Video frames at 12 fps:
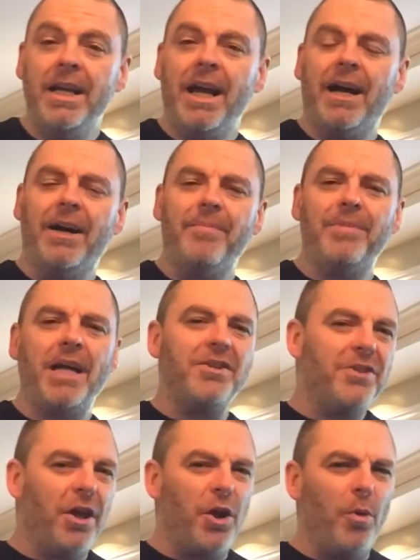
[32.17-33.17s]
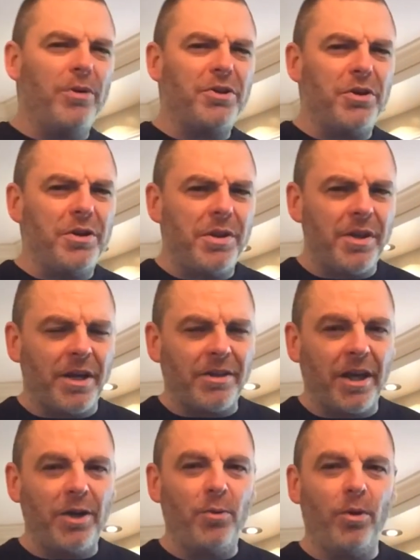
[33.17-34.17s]
That's not always a good thing.
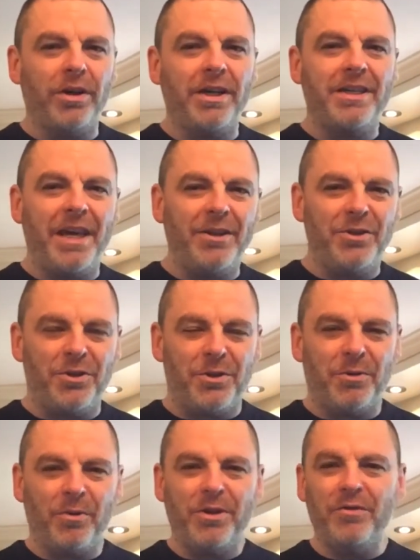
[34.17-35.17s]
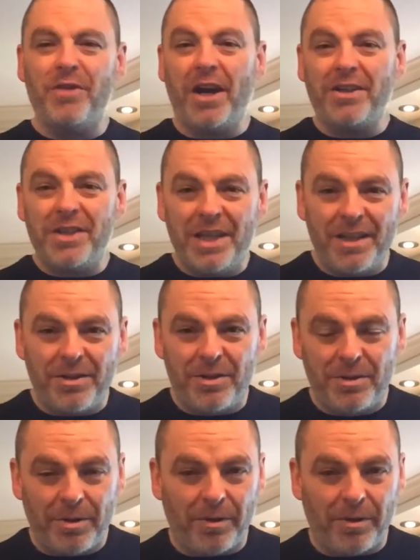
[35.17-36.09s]
That can work against you when you've got kids,